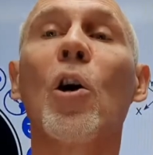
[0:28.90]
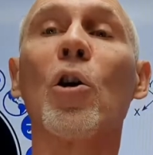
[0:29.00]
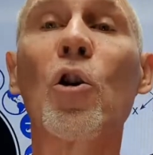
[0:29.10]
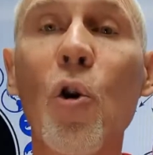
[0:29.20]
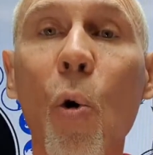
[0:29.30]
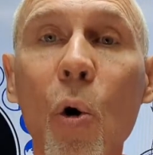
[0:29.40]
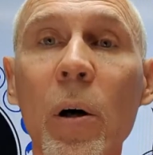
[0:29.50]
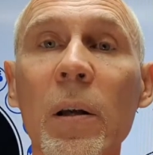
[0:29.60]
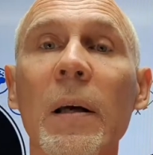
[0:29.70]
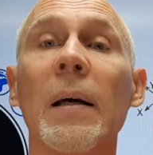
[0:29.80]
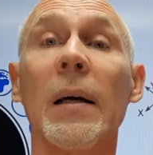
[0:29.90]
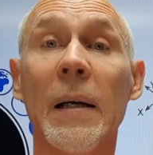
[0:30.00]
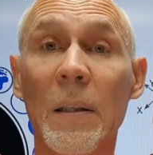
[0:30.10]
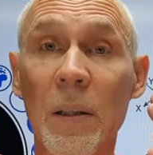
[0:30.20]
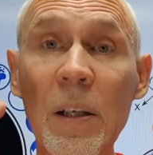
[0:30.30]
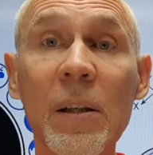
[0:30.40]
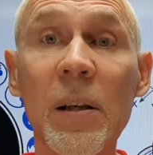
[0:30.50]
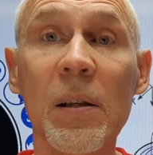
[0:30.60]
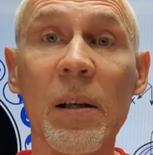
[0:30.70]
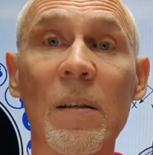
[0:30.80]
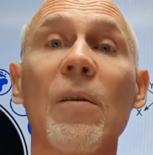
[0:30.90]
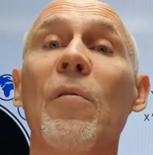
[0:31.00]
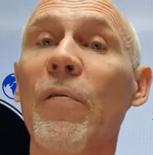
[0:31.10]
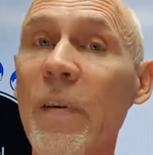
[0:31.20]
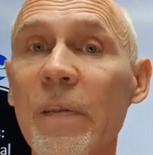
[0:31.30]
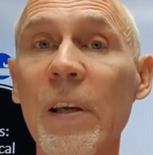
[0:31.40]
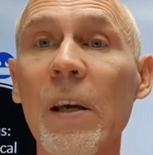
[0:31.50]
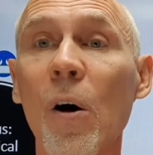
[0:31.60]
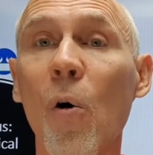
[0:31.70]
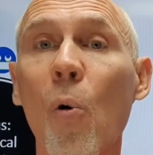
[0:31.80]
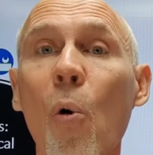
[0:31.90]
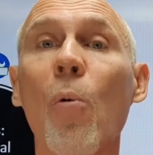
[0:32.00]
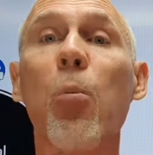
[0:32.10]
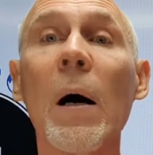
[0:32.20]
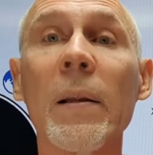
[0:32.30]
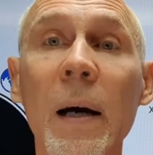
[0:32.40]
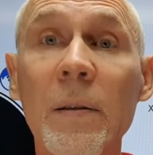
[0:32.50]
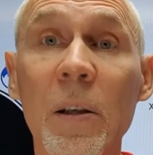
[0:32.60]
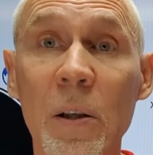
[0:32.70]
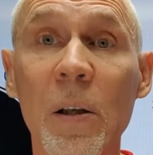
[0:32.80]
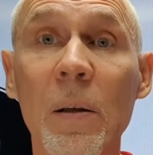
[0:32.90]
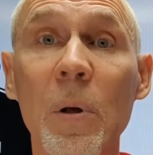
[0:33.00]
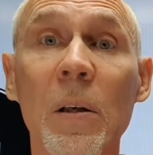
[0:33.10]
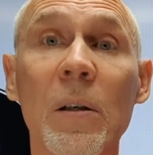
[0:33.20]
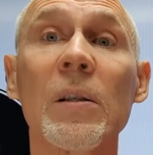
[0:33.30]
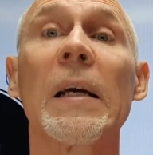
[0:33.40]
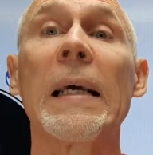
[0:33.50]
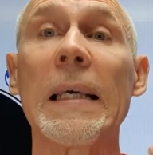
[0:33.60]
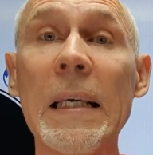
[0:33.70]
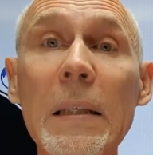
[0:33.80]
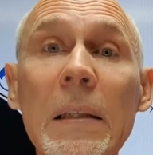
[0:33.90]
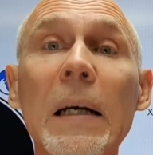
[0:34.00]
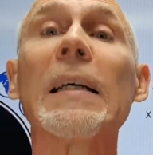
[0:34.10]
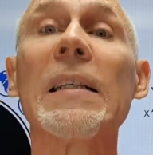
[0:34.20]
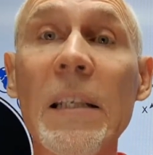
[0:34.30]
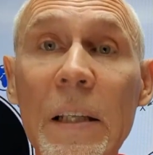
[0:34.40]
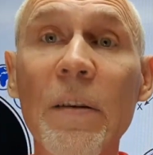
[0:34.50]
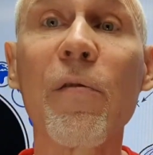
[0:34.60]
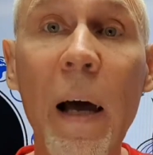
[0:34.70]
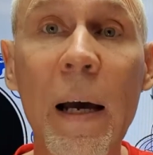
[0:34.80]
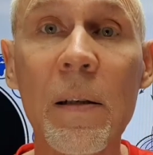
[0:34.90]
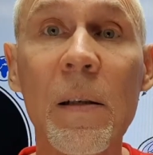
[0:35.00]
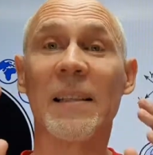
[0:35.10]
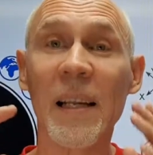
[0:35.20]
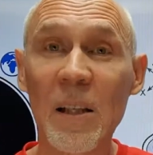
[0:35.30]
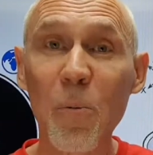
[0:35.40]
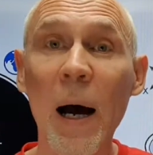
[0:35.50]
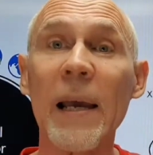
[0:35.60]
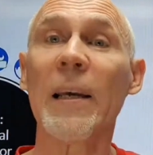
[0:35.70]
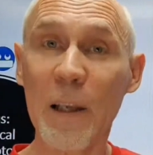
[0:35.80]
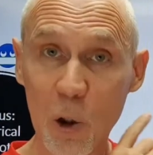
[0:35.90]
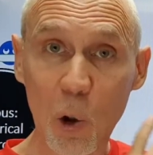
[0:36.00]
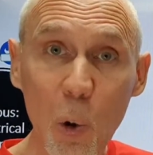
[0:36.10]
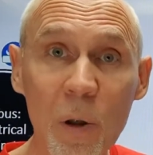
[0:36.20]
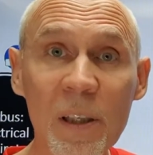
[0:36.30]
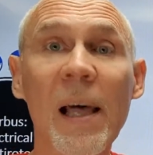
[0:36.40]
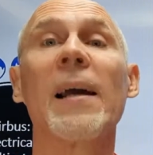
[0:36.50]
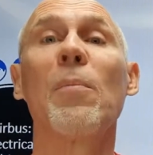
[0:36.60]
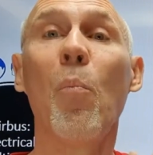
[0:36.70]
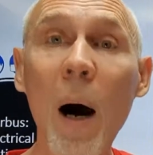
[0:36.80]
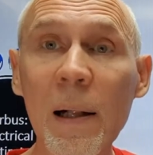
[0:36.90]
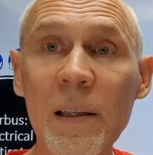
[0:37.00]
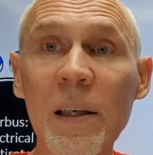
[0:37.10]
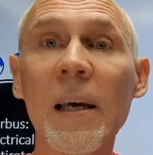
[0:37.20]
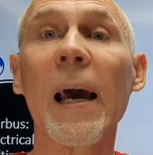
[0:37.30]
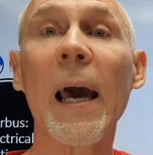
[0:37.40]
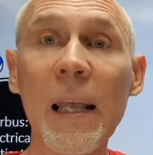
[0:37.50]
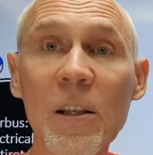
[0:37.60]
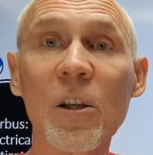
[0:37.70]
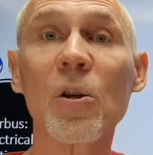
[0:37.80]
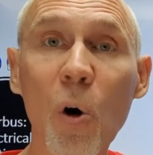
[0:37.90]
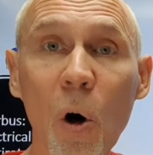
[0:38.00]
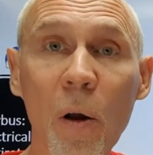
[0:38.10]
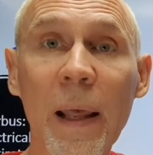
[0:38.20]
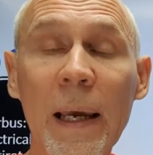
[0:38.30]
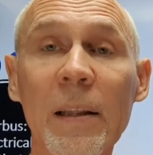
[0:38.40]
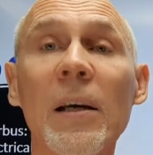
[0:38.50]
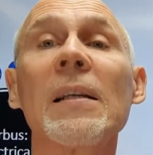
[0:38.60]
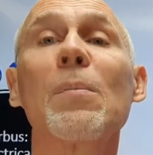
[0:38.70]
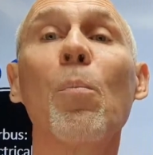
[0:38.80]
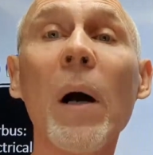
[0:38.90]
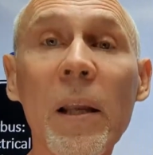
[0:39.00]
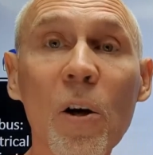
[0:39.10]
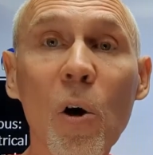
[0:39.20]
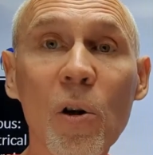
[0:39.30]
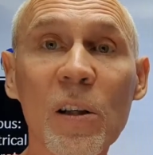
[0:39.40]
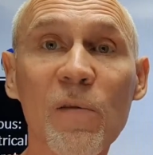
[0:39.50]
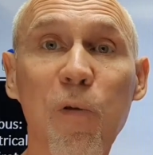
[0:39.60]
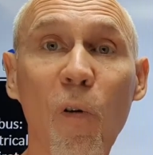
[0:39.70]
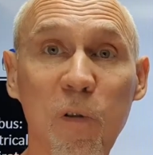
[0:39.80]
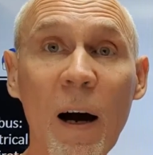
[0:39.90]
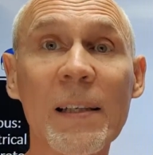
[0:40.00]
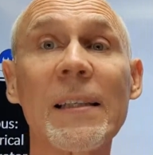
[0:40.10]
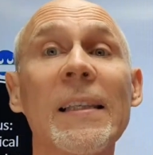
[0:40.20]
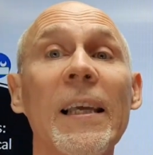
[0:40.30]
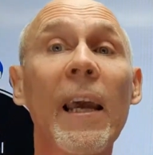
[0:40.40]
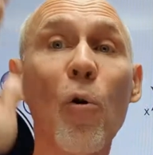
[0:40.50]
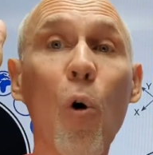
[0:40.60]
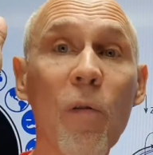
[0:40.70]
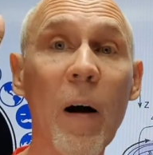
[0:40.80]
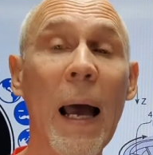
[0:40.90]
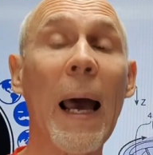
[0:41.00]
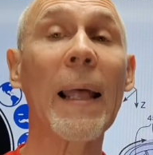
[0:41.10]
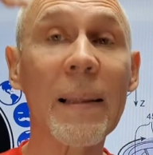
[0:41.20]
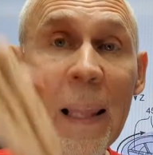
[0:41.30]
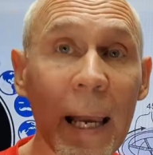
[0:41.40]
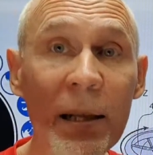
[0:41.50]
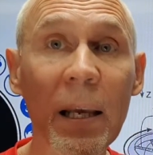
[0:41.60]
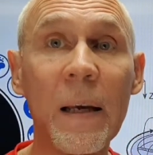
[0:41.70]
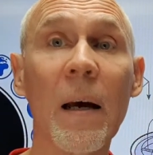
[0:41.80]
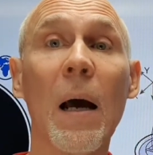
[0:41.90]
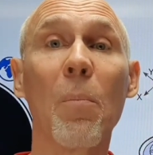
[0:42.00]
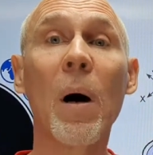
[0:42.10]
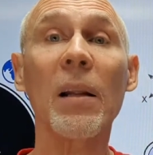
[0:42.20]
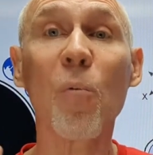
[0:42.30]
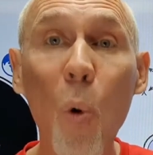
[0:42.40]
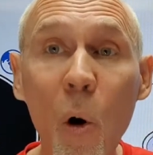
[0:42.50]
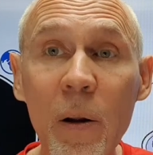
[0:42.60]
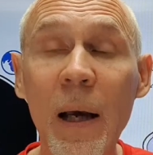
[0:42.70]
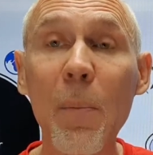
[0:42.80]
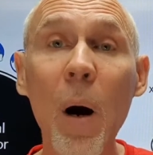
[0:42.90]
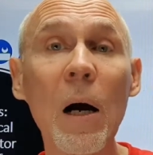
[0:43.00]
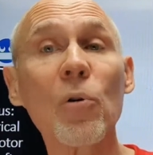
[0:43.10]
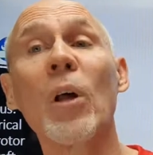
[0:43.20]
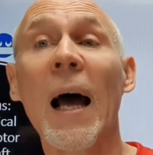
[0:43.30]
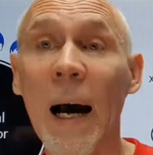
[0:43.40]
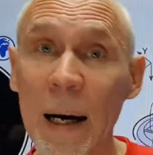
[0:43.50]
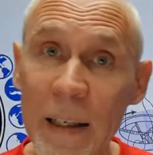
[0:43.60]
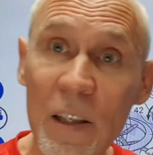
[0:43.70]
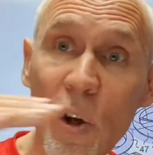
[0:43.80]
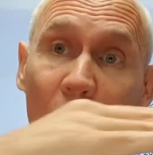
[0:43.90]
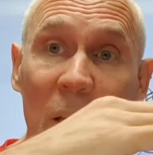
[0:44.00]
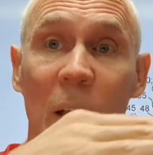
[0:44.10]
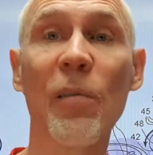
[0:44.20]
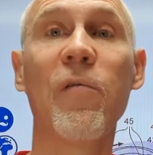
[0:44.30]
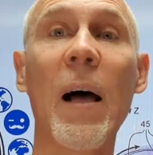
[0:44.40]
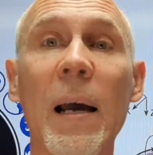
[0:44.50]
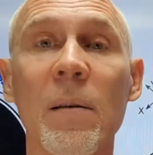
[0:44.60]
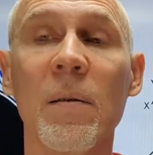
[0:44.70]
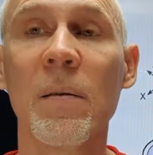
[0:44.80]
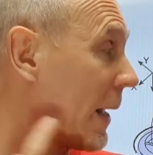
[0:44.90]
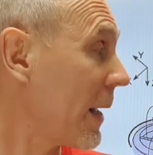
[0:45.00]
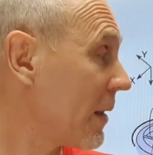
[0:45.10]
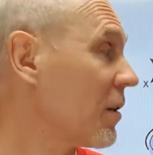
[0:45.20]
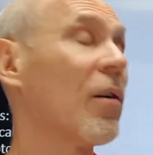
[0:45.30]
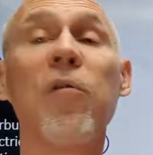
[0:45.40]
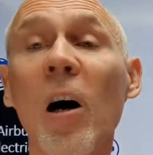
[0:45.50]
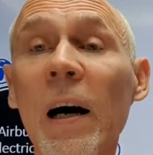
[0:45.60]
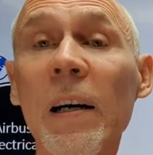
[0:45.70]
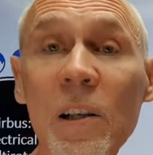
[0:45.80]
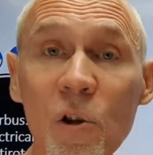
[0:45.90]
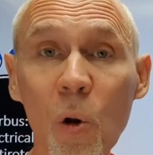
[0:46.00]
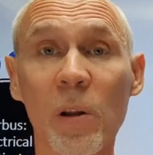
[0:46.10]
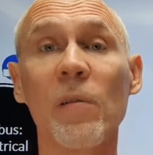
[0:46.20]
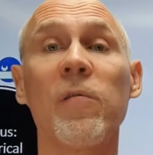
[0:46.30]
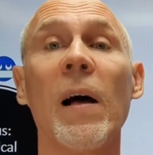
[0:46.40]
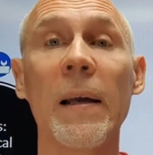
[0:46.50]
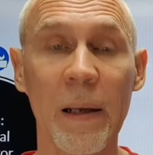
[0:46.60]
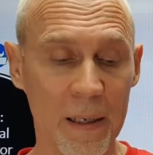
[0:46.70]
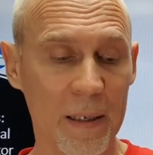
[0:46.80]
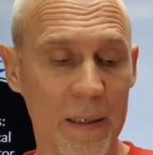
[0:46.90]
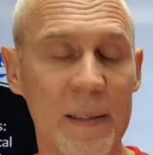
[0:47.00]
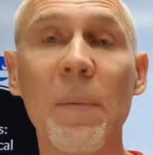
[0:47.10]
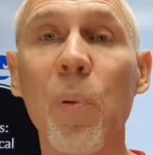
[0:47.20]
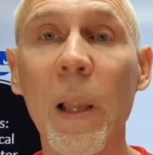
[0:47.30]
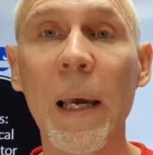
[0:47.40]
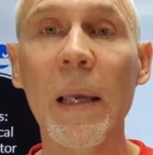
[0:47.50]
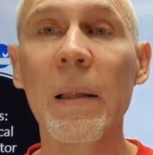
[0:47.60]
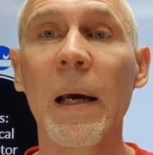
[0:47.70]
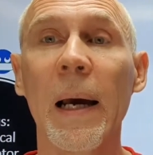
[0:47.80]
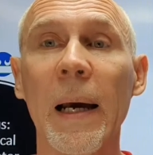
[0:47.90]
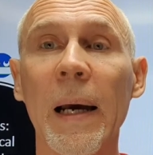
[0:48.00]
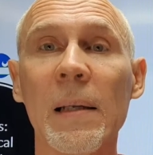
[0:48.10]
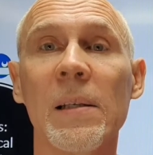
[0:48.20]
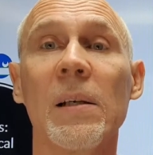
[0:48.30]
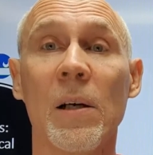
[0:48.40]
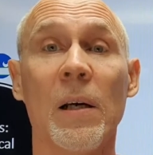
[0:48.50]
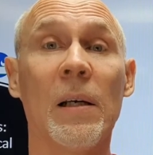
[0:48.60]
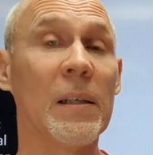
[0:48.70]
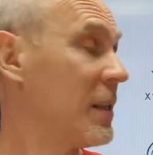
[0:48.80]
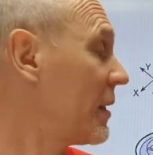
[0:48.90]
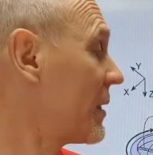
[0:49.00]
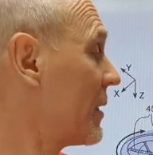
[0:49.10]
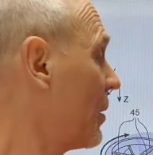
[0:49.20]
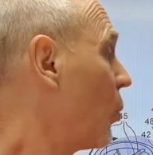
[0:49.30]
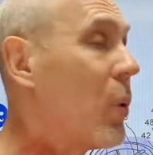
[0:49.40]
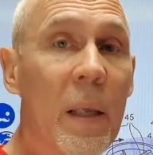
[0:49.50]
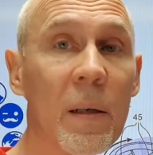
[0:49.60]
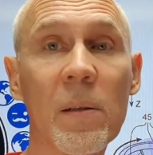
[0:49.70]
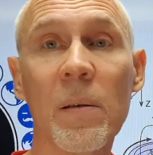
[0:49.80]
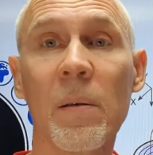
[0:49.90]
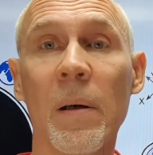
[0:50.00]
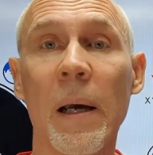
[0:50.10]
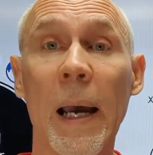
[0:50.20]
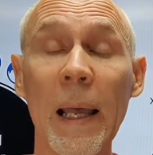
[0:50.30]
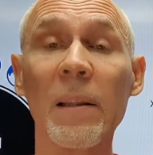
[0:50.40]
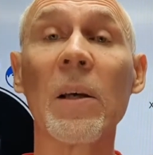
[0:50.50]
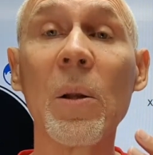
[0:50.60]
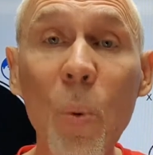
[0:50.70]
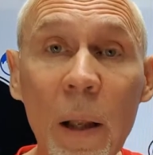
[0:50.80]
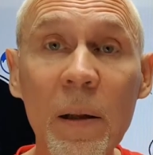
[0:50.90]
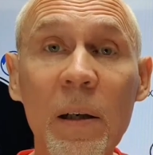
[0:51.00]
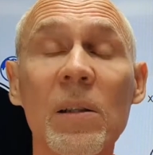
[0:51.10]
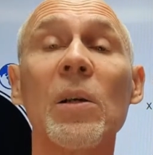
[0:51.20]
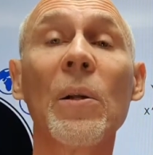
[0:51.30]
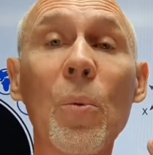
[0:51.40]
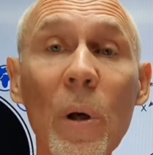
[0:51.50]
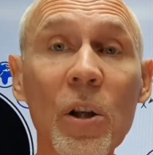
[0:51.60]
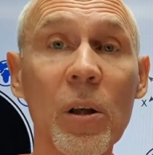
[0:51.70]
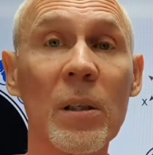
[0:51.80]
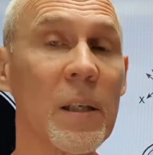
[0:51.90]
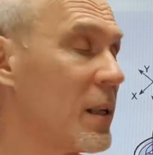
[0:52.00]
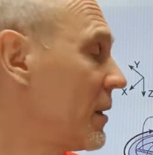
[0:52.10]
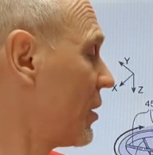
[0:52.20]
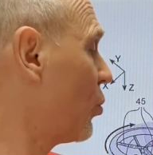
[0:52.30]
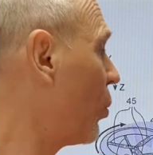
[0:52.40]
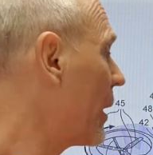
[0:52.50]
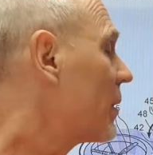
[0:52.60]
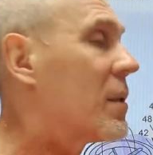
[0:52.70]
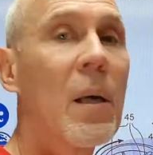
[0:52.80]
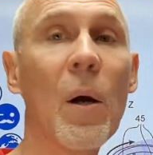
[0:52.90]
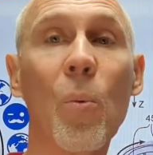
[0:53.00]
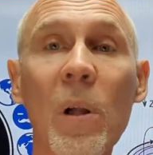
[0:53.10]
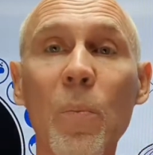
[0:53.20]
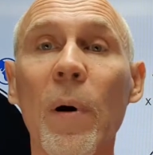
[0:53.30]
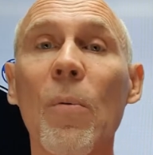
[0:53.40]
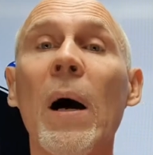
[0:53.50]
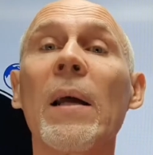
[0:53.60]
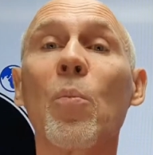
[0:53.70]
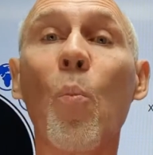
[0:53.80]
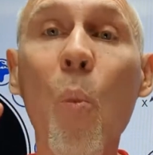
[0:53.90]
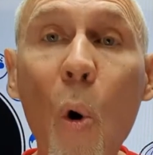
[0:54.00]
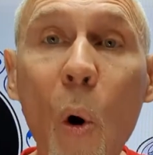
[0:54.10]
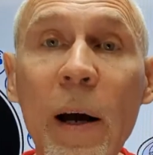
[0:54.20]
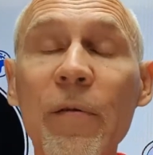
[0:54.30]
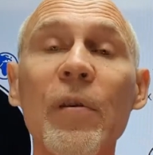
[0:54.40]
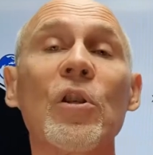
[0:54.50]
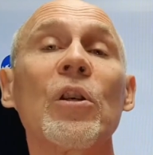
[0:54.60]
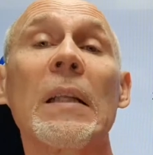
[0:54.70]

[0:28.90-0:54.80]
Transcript: short distances, 50 or 100 kilometers intra-city flights. That's why it looks like multi-engine drone. It has many rotors for fast takeoff and landing. But what about horizontal flight? And for horizontal flight, the plane has these wings. And inventors envision that these two wings will provide more efficient